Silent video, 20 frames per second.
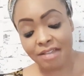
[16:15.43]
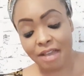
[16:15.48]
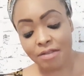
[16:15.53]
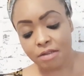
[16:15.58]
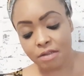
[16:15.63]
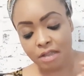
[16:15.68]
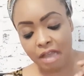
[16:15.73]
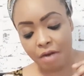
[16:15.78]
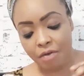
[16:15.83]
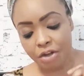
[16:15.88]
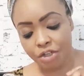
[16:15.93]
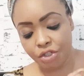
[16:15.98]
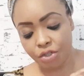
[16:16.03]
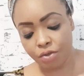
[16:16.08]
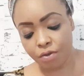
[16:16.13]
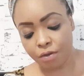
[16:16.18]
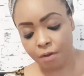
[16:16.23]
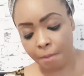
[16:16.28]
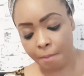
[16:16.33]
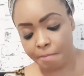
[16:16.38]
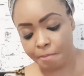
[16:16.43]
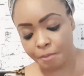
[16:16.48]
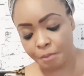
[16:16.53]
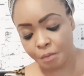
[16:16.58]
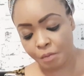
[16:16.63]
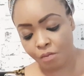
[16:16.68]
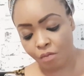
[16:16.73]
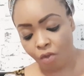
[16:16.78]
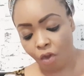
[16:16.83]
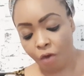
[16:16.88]
the direction
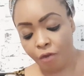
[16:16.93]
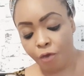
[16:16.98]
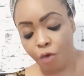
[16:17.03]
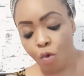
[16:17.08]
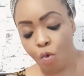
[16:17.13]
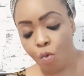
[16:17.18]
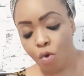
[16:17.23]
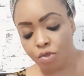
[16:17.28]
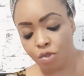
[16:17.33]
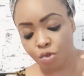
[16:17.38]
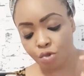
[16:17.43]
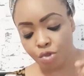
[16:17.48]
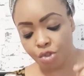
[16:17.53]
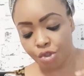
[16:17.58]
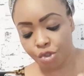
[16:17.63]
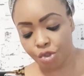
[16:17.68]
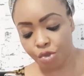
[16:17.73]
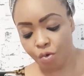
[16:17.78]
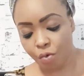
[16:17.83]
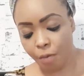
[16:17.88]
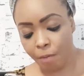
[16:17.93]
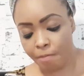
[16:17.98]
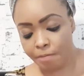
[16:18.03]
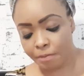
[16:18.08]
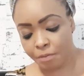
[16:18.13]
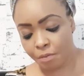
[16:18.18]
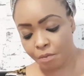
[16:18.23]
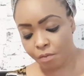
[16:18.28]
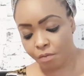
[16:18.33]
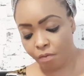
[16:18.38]
of who wants to show.
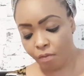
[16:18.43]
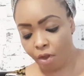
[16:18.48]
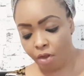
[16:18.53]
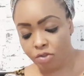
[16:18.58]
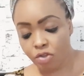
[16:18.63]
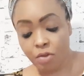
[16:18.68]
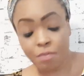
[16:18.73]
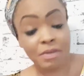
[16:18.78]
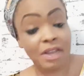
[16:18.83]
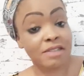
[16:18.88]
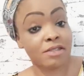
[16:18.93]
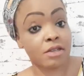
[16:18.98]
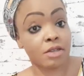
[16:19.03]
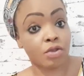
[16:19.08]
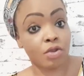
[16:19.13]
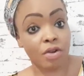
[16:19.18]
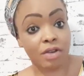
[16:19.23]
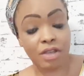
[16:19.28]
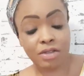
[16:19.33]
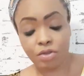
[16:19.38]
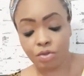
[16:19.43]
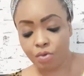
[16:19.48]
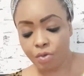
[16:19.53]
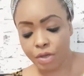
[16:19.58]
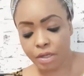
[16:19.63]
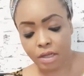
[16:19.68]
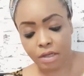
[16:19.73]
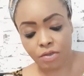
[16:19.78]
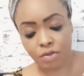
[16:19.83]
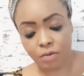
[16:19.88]
Sometimes they talk into
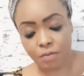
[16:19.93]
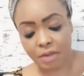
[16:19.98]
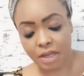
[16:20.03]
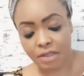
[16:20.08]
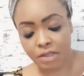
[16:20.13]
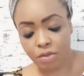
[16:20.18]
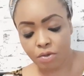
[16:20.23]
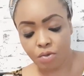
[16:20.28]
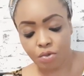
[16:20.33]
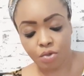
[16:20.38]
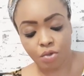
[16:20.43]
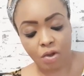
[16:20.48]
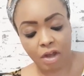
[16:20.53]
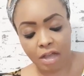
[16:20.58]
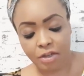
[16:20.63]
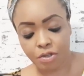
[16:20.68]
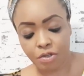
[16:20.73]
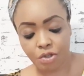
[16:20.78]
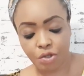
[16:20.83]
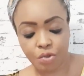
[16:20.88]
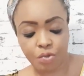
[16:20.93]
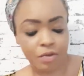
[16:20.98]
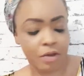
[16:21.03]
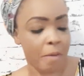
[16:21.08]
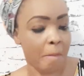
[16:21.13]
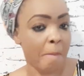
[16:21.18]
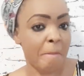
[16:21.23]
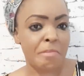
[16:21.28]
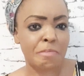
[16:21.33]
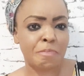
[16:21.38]
it and sometimes they don't talk. I just show
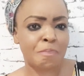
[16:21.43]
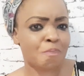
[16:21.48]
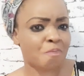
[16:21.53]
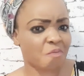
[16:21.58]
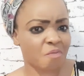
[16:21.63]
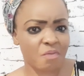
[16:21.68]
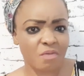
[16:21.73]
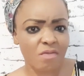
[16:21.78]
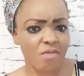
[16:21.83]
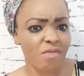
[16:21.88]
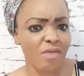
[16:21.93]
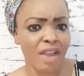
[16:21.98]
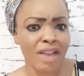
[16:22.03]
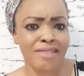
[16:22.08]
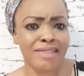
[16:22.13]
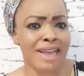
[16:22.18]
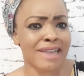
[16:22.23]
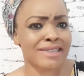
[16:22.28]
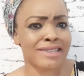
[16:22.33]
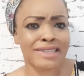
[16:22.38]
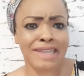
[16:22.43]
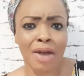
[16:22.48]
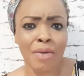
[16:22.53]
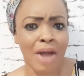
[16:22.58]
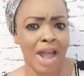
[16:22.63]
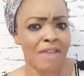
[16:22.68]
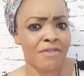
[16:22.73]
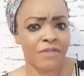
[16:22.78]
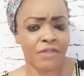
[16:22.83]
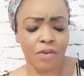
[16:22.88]
them. That is how
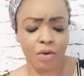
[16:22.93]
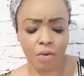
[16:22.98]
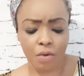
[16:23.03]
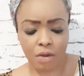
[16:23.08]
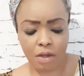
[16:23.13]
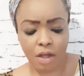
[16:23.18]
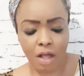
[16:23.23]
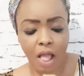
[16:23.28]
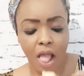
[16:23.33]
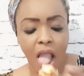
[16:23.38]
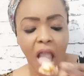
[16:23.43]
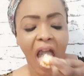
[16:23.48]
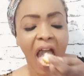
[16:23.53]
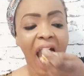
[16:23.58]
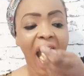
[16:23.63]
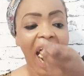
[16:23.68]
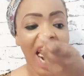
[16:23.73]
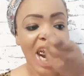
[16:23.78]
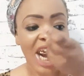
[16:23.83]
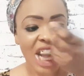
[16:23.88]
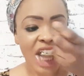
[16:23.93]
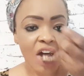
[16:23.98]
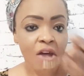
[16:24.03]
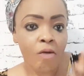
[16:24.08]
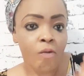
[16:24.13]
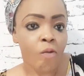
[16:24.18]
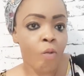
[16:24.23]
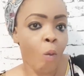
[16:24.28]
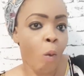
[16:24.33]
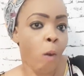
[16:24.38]
I vlog.
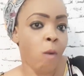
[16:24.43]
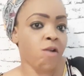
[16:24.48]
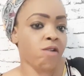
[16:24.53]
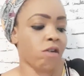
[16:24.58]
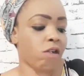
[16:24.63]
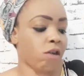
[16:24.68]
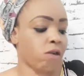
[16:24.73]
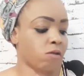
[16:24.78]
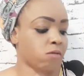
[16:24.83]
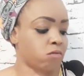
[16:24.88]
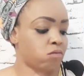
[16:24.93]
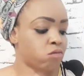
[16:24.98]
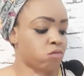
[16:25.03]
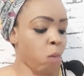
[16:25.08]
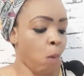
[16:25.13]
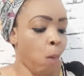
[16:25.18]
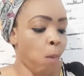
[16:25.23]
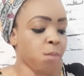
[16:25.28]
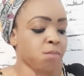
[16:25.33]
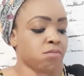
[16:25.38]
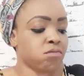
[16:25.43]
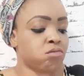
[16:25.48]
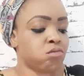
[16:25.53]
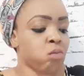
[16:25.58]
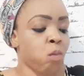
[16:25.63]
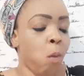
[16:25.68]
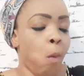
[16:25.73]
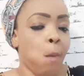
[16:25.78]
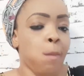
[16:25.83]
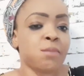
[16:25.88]
So,
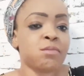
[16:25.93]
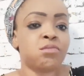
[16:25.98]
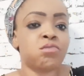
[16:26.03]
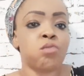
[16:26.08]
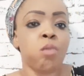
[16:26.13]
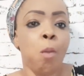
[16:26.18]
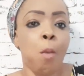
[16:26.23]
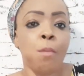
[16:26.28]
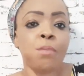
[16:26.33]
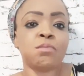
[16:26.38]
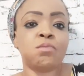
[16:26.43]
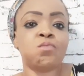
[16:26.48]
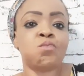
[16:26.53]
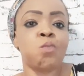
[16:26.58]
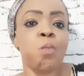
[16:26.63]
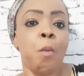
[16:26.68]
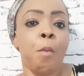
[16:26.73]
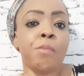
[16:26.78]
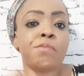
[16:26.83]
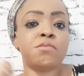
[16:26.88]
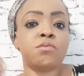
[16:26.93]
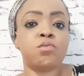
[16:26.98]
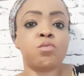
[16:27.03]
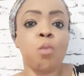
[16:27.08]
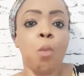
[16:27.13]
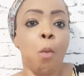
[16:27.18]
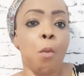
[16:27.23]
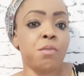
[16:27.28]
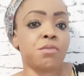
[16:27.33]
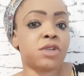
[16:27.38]

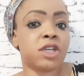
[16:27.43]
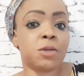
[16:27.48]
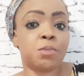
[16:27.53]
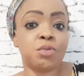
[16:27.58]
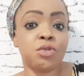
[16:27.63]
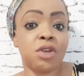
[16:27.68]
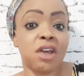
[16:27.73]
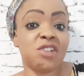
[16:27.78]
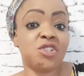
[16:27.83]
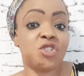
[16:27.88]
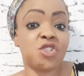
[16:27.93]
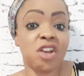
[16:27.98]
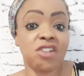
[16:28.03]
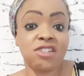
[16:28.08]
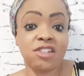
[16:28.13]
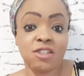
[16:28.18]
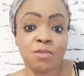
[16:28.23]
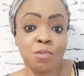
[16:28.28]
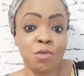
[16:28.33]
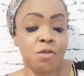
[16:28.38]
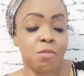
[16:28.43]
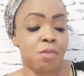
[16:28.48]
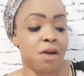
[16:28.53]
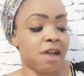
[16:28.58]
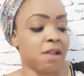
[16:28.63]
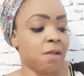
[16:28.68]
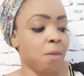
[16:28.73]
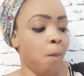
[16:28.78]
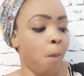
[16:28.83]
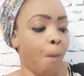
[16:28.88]
hope you enjoy this
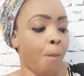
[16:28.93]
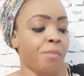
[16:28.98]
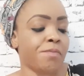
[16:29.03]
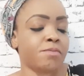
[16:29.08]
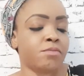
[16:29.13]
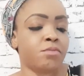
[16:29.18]
mukbang